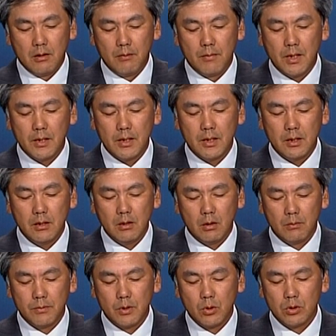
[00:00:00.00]
Many
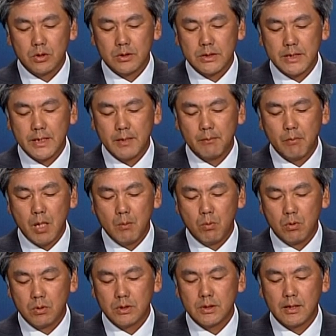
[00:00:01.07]
of those team
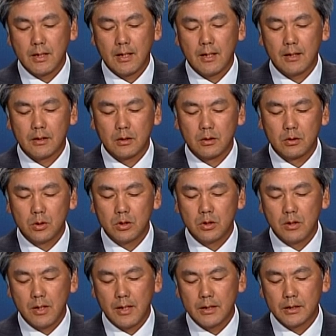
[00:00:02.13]
members had good
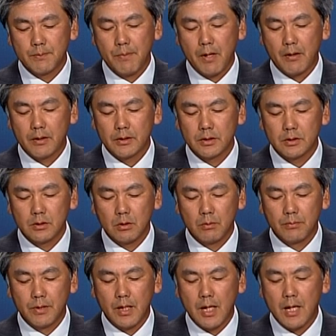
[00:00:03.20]
experience
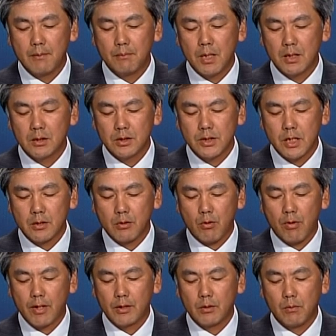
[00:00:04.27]
of the unmanned
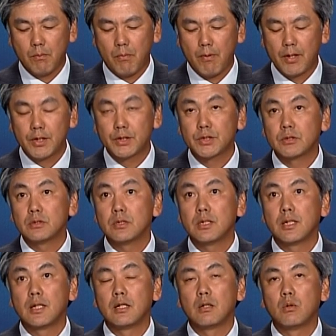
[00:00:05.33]
satellite operation,
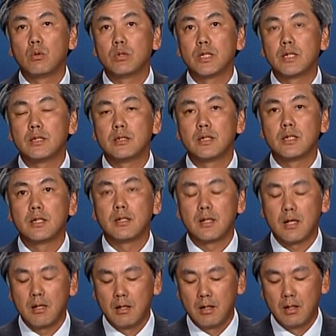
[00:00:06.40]
including
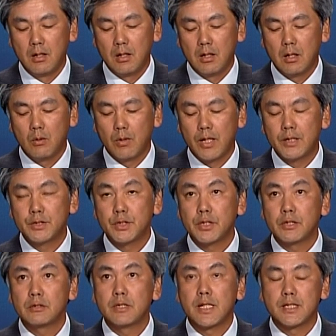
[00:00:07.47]
our
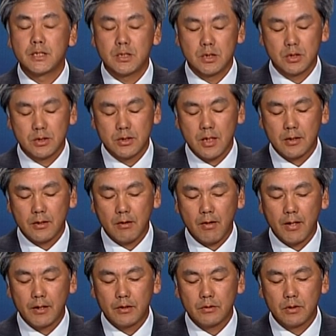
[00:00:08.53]
engineering test
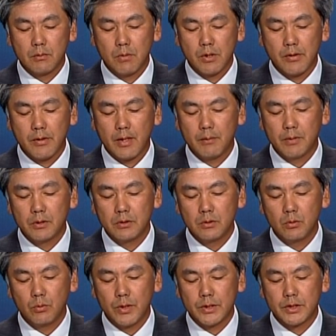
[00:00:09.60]
satellite number 7,
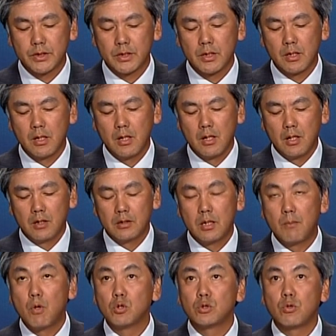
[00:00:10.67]
which
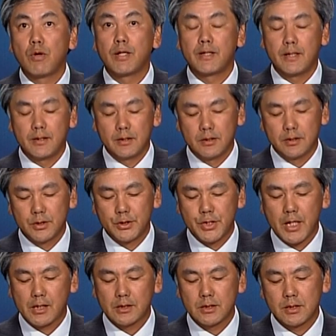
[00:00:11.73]
demonstrated
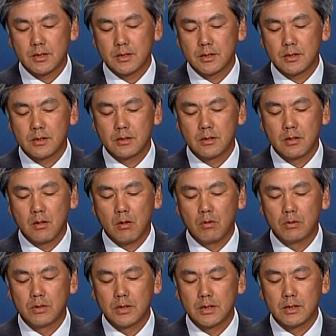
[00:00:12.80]
JAXA's
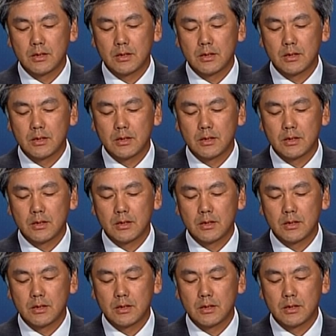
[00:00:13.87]
own